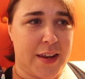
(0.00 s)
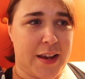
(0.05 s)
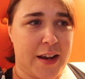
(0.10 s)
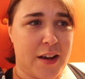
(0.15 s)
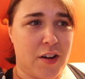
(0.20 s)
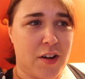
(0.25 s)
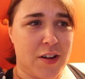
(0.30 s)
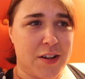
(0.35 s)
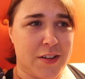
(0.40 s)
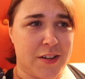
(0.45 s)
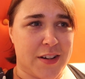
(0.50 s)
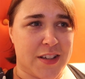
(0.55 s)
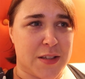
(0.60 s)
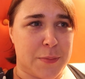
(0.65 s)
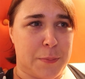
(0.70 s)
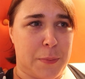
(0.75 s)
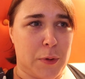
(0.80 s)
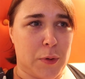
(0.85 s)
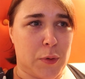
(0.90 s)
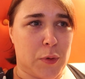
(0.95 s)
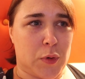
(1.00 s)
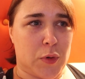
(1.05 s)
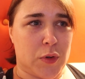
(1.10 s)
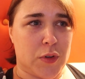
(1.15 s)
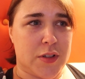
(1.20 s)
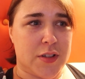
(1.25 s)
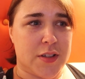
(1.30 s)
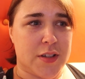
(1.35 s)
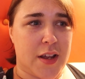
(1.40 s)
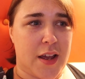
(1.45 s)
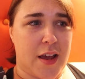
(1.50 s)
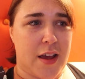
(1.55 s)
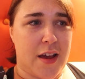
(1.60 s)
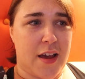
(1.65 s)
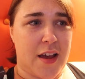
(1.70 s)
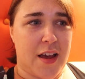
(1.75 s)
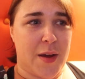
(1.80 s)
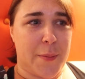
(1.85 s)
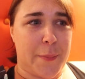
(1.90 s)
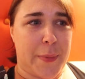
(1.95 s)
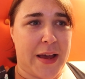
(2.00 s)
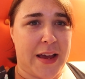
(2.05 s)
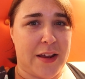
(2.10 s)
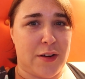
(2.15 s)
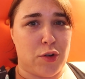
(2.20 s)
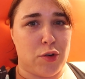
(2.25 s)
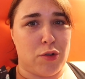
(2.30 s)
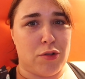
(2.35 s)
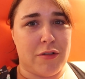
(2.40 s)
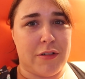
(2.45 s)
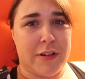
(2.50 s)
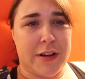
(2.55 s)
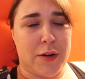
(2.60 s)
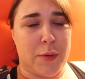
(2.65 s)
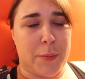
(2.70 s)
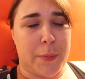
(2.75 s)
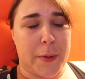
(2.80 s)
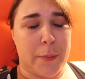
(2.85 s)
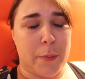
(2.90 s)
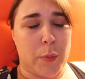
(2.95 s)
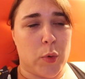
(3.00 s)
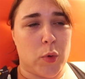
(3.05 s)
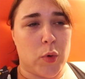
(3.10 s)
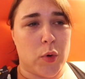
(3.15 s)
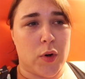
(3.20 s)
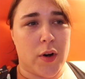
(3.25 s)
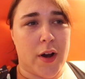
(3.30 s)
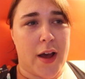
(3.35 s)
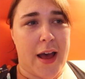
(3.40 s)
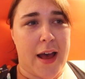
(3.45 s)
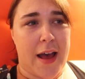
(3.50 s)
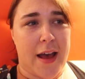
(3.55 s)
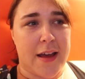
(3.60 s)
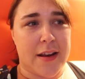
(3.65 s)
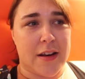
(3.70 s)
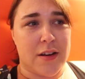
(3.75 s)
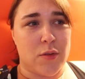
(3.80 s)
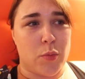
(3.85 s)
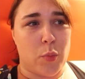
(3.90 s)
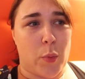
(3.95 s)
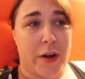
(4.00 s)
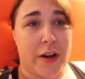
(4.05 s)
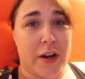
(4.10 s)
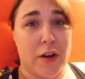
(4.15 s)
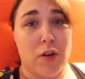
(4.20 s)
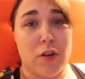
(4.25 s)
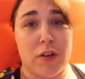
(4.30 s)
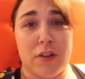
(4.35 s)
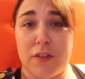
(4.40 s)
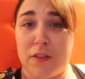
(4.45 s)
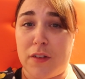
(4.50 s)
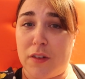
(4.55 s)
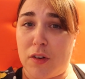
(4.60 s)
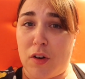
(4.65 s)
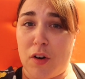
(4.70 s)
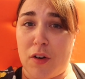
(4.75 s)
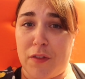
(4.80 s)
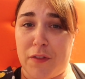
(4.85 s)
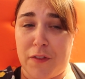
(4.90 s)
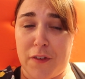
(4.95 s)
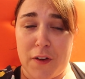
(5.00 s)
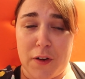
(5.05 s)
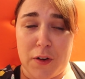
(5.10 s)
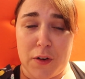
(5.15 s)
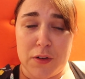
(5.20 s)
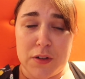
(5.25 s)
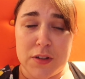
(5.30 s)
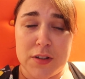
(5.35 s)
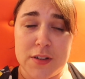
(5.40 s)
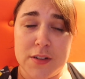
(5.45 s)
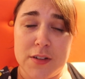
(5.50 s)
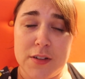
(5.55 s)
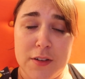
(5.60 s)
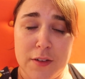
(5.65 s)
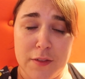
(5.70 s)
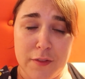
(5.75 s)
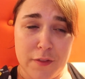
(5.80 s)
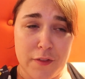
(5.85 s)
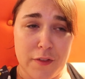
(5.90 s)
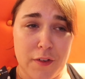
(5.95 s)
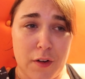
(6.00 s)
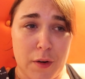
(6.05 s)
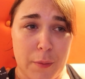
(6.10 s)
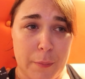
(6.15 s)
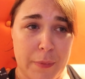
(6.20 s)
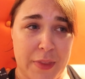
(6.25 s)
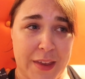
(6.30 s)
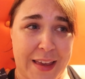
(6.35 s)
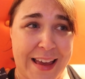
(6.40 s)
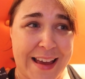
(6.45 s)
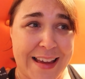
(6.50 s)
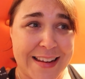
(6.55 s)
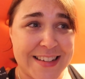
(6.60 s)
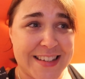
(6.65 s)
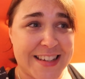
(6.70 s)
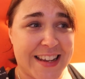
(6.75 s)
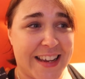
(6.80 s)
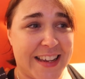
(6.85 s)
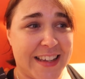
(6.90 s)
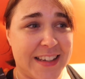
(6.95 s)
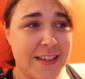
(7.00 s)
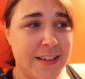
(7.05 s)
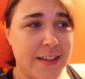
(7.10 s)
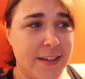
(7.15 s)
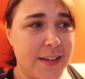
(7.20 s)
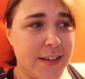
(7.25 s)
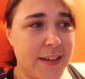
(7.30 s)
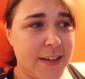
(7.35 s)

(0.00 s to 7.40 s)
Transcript: then kind of explored Pandora a little bit more, and went and got food from the canteen.